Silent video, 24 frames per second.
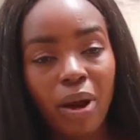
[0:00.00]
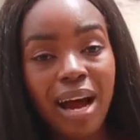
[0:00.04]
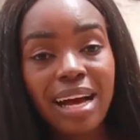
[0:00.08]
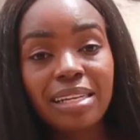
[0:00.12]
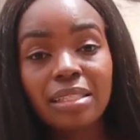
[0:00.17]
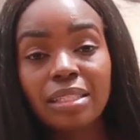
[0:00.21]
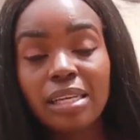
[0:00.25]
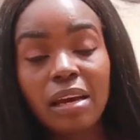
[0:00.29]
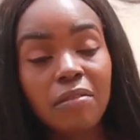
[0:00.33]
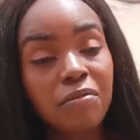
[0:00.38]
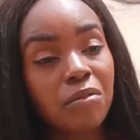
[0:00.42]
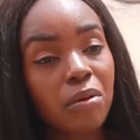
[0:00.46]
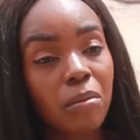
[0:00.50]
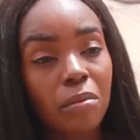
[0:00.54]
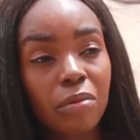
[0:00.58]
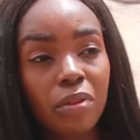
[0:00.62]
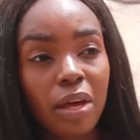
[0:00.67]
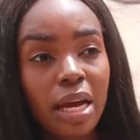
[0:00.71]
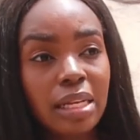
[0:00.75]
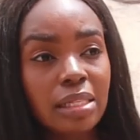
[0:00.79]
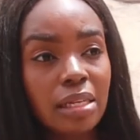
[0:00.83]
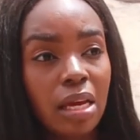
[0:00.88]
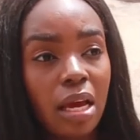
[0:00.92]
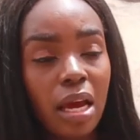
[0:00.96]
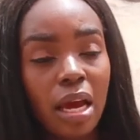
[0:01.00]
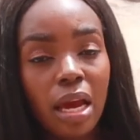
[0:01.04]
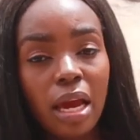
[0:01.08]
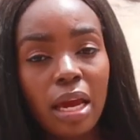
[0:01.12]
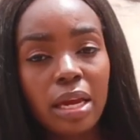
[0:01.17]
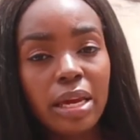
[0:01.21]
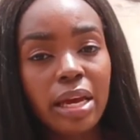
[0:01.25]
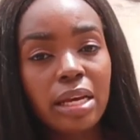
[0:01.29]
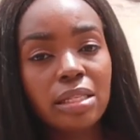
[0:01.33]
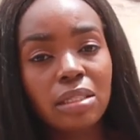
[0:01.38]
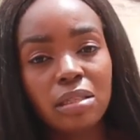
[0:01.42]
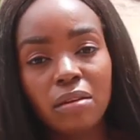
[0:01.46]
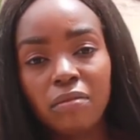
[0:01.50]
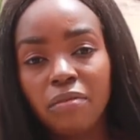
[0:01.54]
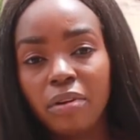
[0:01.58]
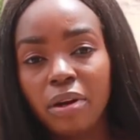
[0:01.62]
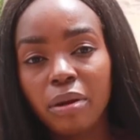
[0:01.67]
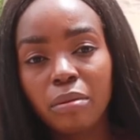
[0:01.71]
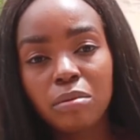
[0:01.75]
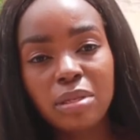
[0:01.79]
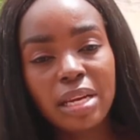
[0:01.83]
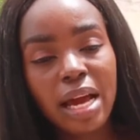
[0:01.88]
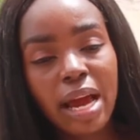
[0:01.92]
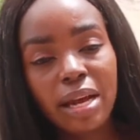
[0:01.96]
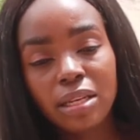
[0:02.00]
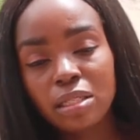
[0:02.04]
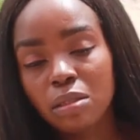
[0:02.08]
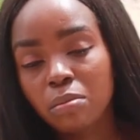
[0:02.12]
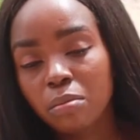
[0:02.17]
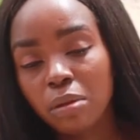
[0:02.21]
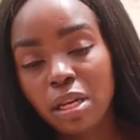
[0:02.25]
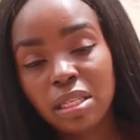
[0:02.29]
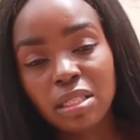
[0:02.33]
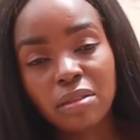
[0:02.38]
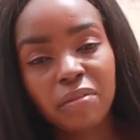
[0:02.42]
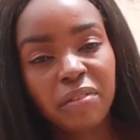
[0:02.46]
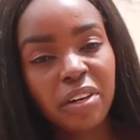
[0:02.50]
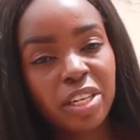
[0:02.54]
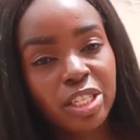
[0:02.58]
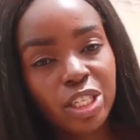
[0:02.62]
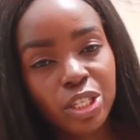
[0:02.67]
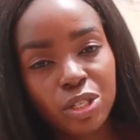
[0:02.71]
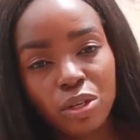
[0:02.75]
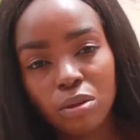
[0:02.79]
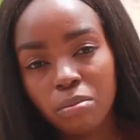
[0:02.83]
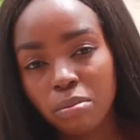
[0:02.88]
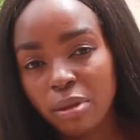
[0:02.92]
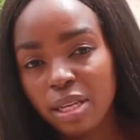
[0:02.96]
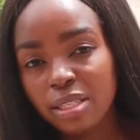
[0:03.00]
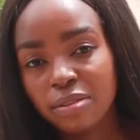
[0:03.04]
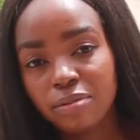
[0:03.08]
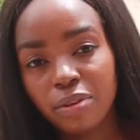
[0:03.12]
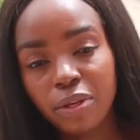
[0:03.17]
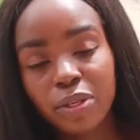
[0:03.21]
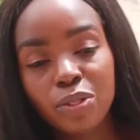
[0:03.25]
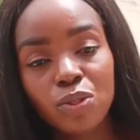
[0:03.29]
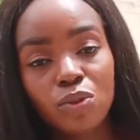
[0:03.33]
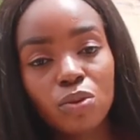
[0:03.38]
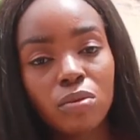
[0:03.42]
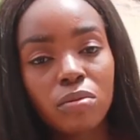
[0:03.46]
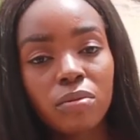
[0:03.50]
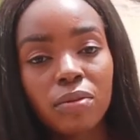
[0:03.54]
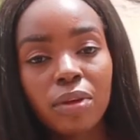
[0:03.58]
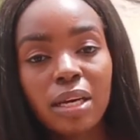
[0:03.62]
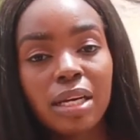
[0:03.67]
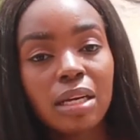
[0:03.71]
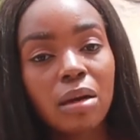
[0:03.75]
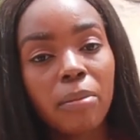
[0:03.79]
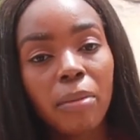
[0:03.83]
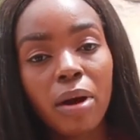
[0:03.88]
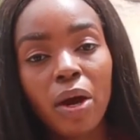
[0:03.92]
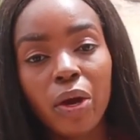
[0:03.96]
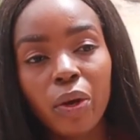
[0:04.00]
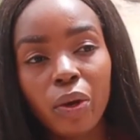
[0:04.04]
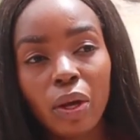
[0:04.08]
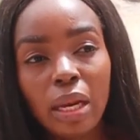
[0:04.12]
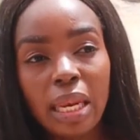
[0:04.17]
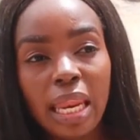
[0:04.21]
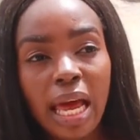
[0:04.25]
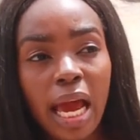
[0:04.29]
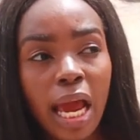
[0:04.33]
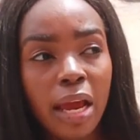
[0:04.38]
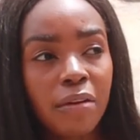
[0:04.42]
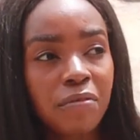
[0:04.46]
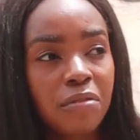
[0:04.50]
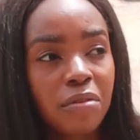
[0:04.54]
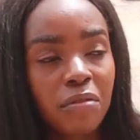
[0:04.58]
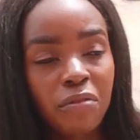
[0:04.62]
But aside from that, here's a very nice place, a very chill place for you to think about your life.